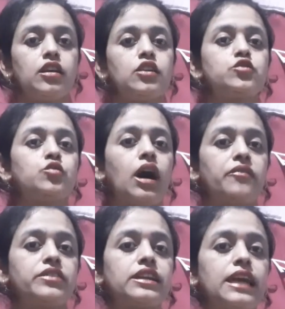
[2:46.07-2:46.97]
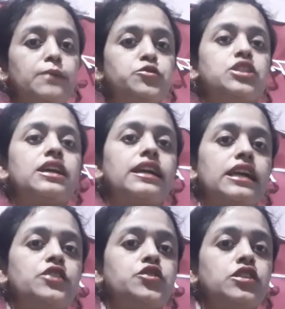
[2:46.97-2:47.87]
So after capturing
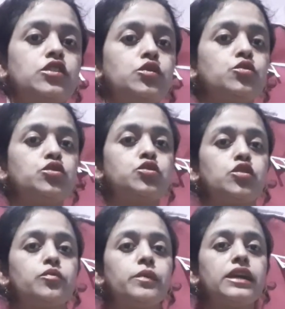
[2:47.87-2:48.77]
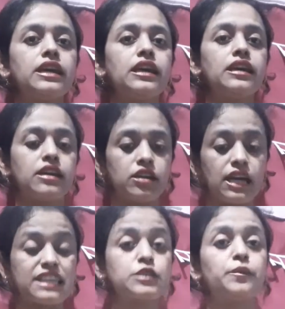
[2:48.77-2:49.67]
attention, you should be
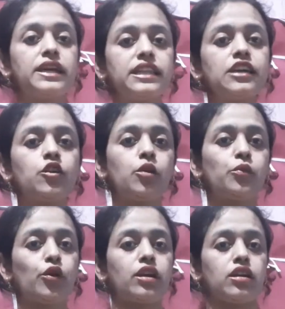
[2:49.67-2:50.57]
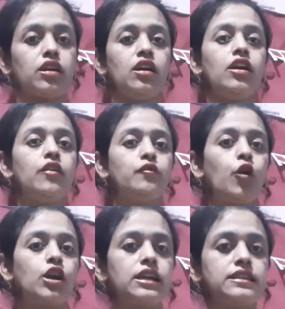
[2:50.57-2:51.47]
explaining your product,
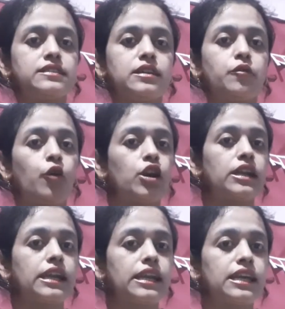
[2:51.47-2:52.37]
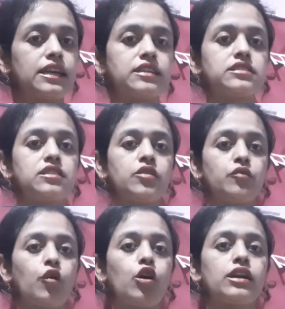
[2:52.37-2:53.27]
what it is,
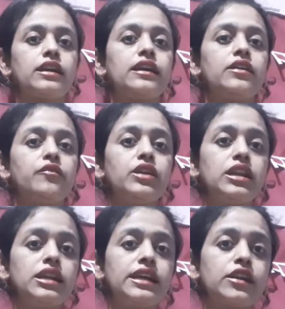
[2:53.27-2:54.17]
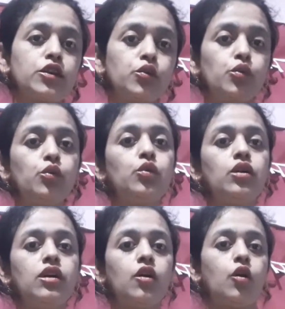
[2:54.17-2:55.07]
what will it do,
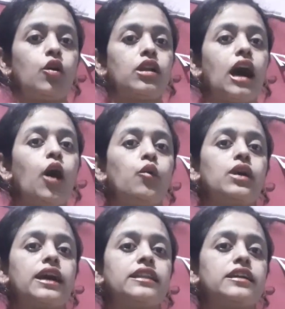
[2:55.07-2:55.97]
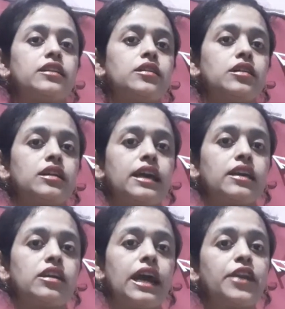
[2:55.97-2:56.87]
or how can it
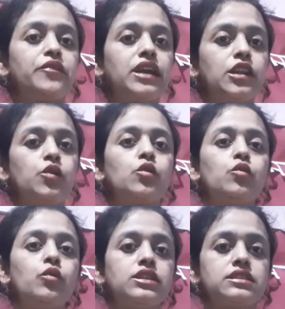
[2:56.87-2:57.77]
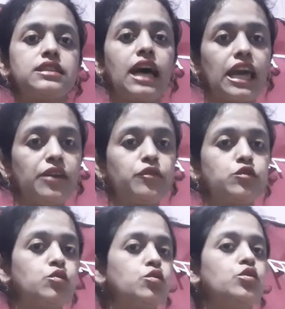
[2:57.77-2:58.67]
add value to one's life.
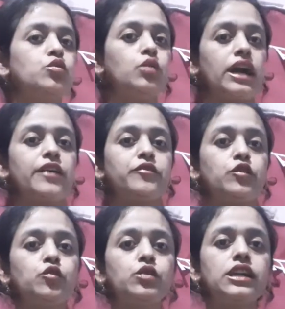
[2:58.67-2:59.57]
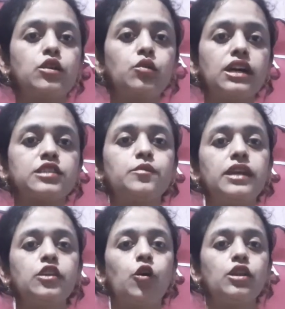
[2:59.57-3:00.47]
So you need to
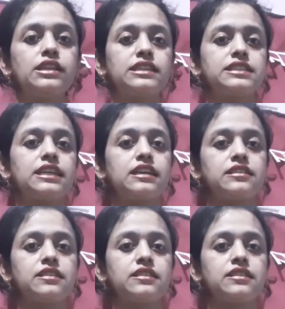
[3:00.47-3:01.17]
explain all these things.